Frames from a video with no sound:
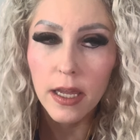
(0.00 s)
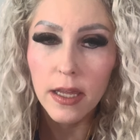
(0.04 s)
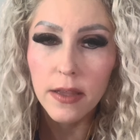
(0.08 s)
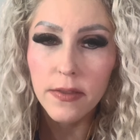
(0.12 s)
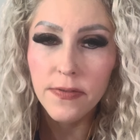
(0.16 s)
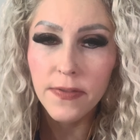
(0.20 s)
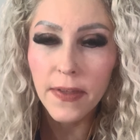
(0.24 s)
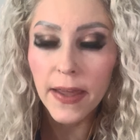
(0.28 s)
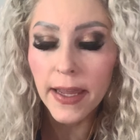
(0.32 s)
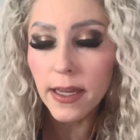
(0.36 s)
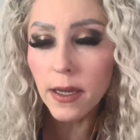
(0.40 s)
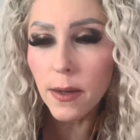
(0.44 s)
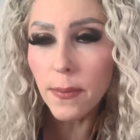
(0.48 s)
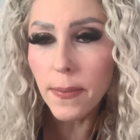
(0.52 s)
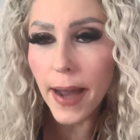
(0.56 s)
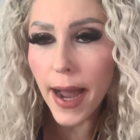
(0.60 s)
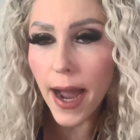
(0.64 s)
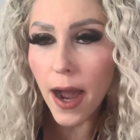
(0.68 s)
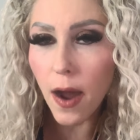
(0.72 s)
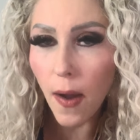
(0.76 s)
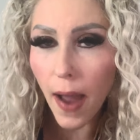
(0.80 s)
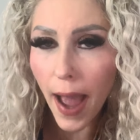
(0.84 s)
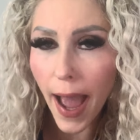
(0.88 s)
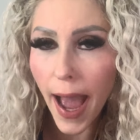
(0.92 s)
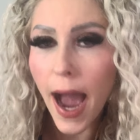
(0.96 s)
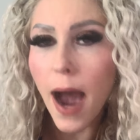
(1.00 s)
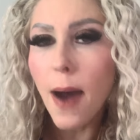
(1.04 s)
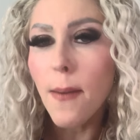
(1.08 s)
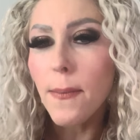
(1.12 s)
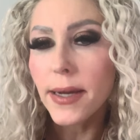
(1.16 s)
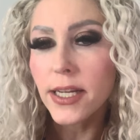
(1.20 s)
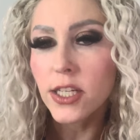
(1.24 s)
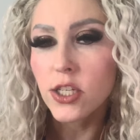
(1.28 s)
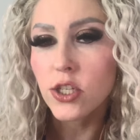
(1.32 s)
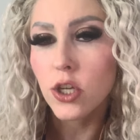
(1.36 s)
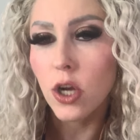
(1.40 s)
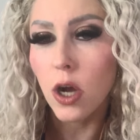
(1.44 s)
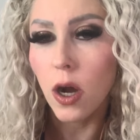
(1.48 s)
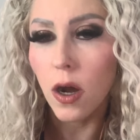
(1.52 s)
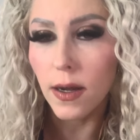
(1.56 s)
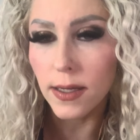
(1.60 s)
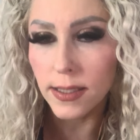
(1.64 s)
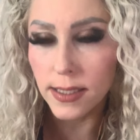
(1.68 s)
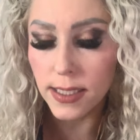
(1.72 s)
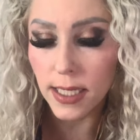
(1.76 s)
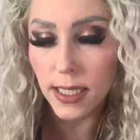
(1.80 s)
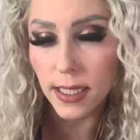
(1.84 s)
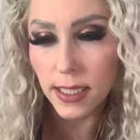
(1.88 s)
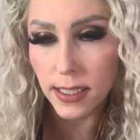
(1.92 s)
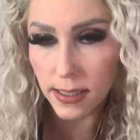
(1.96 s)
Think about how much
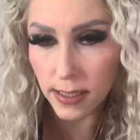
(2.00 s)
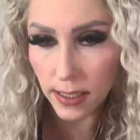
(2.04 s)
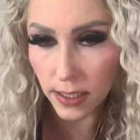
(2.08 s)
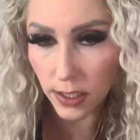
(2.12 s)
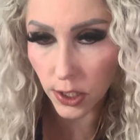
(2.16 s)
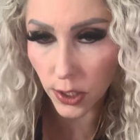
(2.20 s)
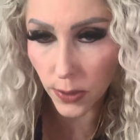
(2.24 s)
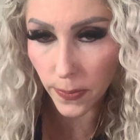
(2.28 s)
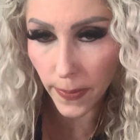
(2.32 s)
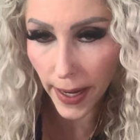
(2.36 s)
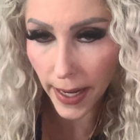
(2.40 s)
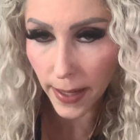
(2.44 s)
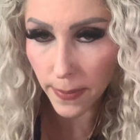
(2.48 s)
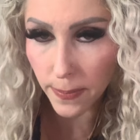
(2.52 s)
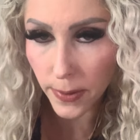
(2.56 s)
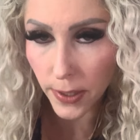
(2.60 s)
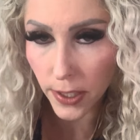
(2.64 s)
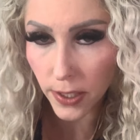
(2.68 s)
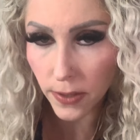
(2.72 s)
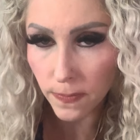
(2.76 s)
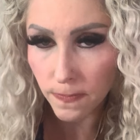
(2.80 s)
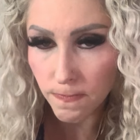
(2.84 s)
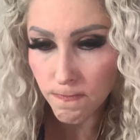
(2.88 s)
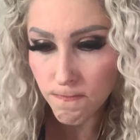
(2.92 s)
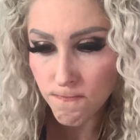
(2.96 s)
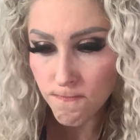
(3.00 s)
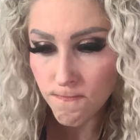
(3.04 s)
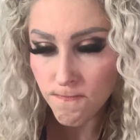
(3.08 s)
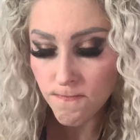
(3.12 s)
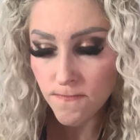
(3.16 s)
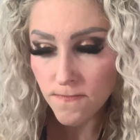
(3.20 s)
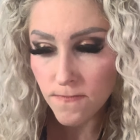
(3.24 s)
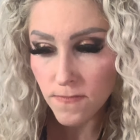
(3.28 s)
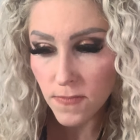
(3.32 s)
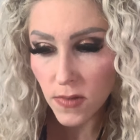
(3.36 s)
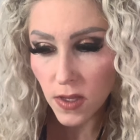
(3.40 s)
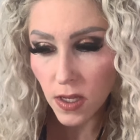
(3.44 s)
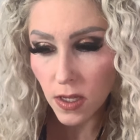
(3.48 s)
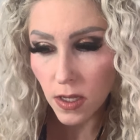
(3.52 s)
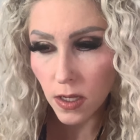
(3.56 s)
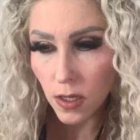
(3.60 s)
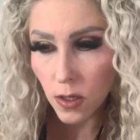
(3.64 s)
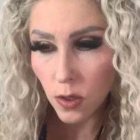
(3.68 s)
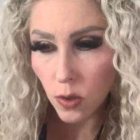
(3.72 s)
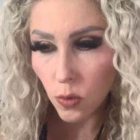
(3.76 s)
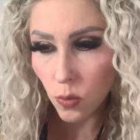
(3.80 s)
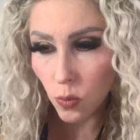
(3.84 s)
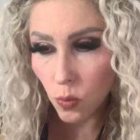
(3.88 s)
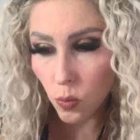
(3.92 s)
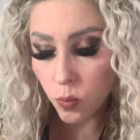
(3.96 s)
content is in your paper.
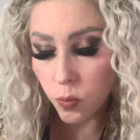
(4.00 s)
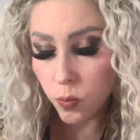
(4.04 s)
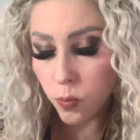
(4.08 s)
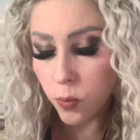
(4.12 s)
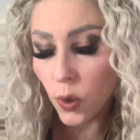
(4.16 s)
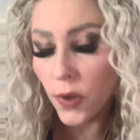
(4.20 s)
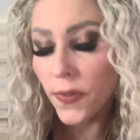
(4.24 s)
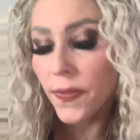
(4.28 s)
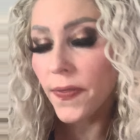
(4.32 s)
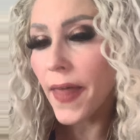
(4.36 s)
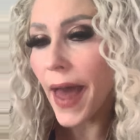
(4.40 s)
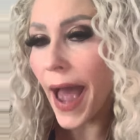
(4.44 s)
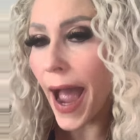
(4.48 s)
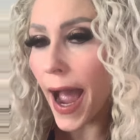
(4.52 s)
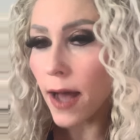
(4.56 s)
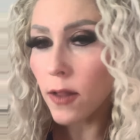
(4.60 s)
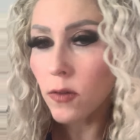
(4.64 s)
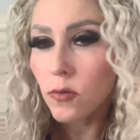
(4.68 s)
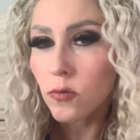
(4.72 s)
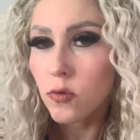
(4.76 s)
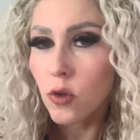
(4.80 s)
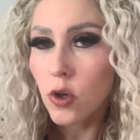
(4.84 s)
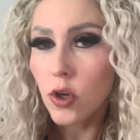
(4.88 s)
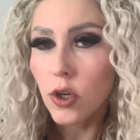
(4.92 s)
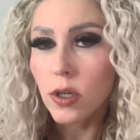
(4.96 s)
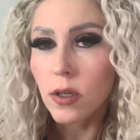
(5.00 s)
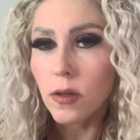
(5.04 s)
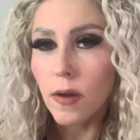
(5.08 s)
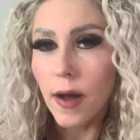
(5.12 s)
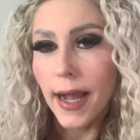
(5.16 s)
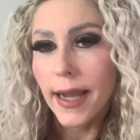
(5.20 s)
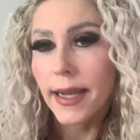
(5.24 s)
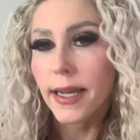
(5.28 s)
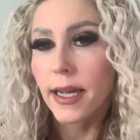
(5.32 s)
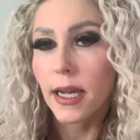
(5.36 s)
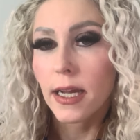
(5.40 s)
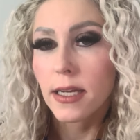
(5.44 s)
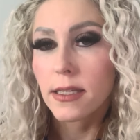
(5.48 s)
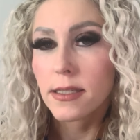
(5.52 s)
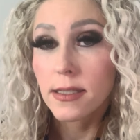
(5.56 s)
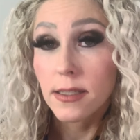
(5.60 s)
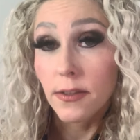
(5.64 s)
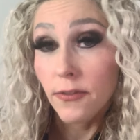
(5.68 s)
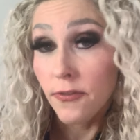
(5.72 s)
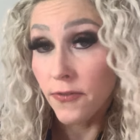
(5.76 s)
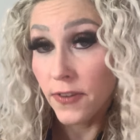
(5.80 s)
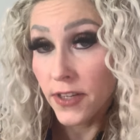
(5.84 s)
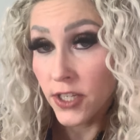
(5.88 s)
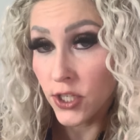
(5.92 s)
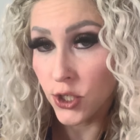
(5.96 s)
Would that look like
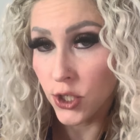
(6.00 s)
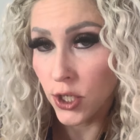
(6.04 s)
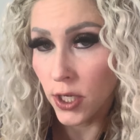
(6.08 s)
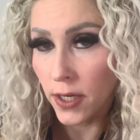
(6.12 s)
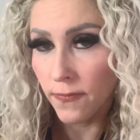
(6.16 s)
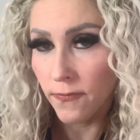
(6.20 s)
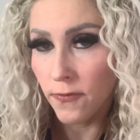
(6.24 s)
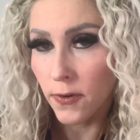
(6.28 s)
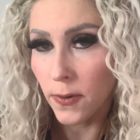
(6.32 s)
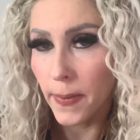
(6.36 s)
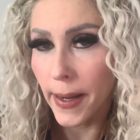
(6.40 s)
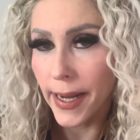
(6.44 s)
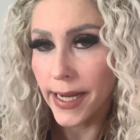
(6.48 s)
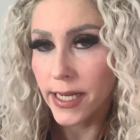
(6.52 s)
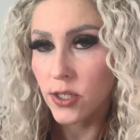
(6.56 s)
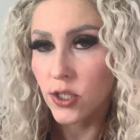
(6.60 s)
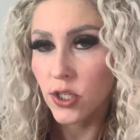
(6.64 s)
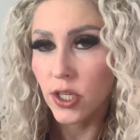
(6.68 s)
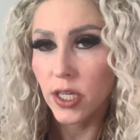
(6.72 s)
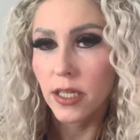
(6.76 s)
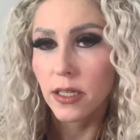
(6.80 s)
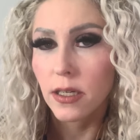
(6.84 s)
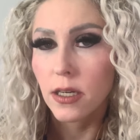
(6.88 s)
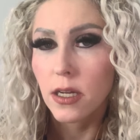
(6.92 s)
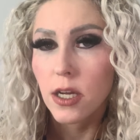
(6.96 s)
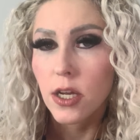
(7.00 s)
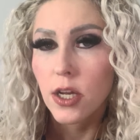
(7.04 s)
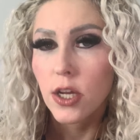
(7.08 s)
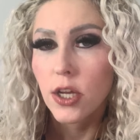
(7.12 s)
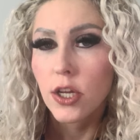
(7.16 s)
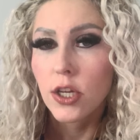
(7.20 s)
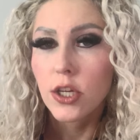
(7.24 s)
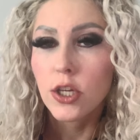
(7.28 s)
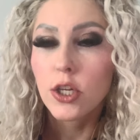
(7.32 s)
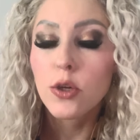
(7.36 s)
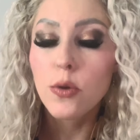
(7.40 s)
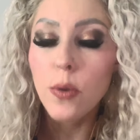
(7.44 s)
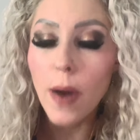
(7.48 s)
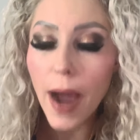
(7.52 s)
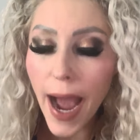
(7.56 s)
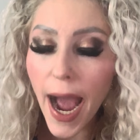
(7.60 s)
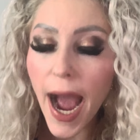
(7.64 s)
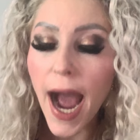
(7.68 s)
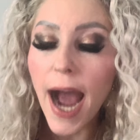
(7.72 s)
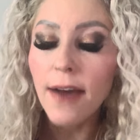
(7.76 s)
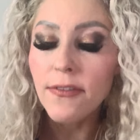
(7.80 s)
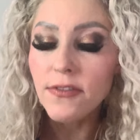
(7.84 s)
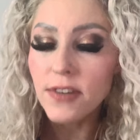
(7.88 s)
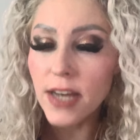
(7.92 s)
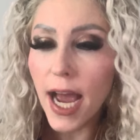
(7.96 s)
sufficient information? You
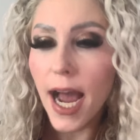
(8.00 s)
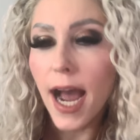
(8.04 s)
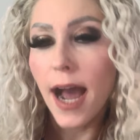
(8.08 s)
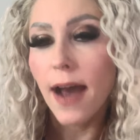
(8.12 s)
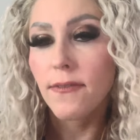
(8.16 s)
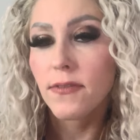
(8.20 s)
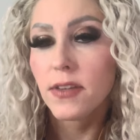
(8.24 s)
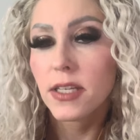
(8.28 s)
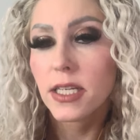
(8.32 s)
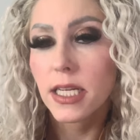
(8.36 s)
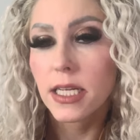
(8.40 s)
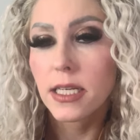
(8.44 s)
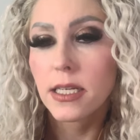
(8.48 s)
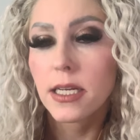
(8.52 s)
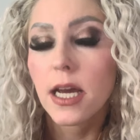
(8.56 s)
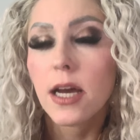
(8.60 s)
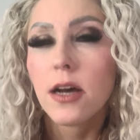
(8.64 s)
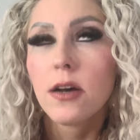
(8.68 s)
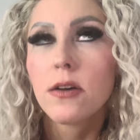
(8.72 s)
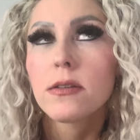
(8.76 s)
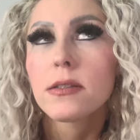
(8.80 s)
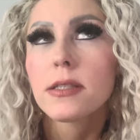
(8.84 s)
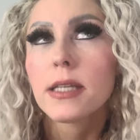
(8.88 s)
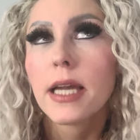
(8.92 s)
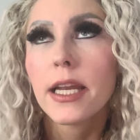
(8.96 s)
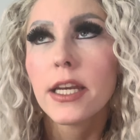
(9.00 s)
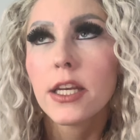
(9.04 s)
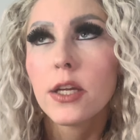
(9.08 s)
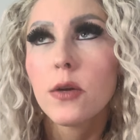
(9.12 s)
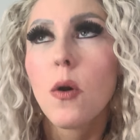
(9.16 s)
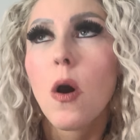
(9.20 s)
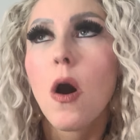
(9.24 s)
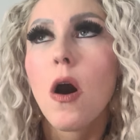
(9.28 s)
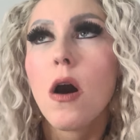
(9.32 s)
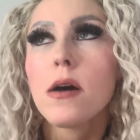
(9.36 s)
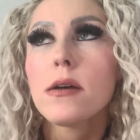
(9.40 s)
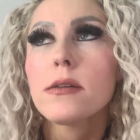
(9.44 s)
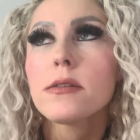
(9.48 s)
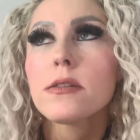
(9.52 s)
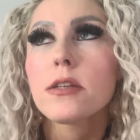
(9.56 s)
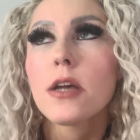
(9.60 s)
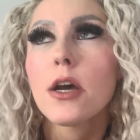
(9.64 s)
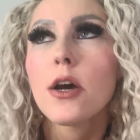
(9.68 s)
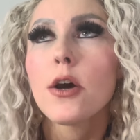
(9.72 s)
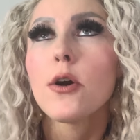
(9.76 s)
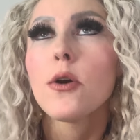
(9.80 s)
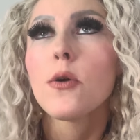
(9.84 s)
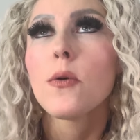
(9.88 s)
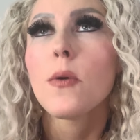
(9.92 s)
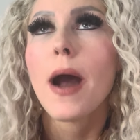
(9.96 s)
have to have the details, and you
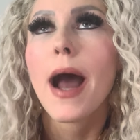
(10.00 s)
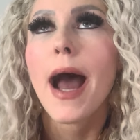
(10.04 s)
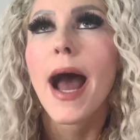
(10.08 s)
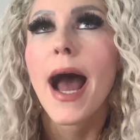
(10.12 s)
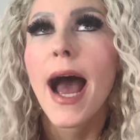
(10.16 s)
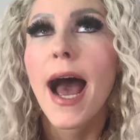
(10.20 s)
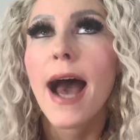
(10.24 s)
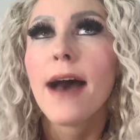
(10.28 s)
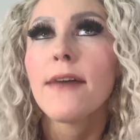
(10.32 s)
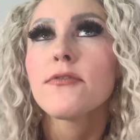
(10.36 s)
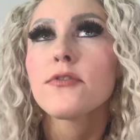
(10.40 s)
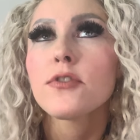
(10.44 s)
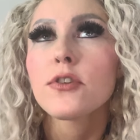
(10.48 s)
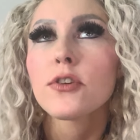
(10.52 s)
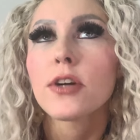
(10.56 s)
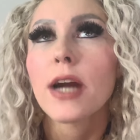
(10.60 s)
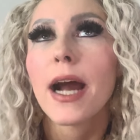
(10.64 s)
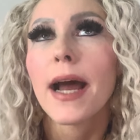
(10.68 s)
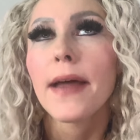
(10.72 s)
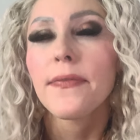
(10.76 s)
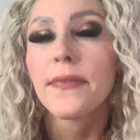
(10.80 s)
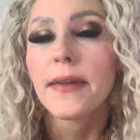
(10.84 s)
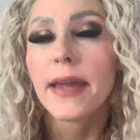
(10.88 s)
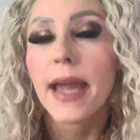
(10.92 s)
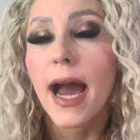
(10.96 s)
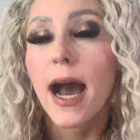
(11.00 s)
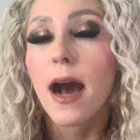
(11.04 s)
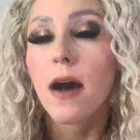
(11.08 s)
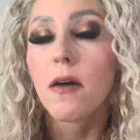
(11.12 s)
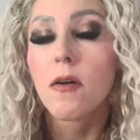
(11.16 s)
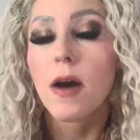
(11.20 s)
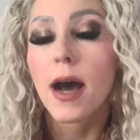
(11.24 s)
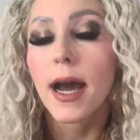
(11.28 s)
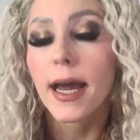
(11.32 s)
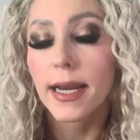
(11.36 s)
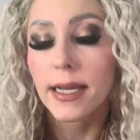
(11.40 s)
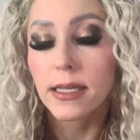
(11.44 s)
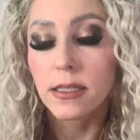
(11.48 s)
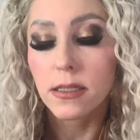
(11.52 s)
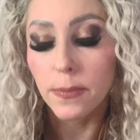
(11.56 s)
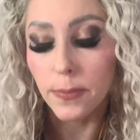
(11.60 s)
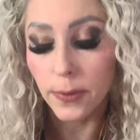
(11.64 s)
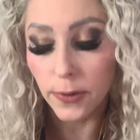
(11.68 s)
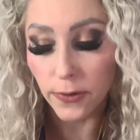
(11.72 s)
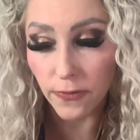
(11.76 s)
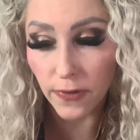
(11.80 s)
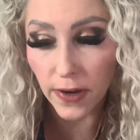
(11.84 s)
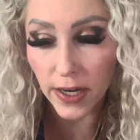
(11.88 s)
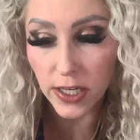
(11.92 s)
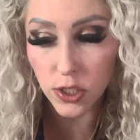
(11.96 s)
also have to write the outline as a
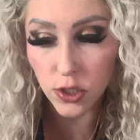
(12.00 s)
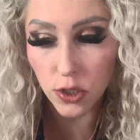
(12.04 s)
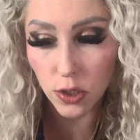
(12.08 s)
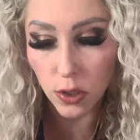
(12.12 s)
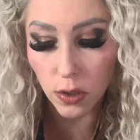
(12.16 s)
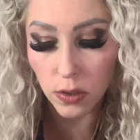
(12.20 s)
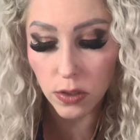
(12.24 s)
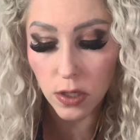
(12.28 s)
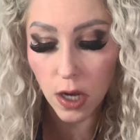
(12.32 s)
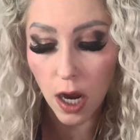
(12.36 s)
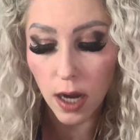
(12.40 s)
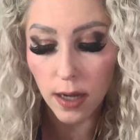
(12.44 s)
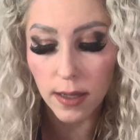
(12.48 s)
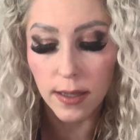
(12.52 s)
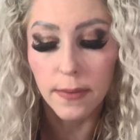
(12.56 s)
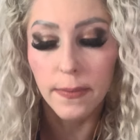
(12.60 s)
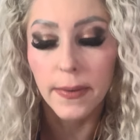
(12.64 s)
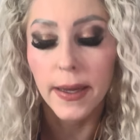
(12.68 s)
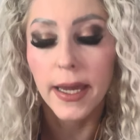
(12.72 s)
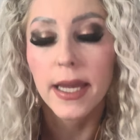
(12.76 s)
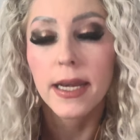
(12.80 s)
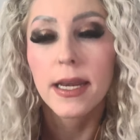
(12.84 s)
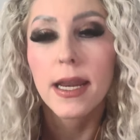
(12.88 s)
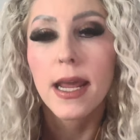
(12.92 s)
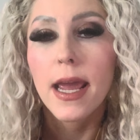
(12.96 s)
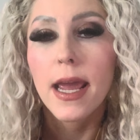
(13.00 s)
professional document,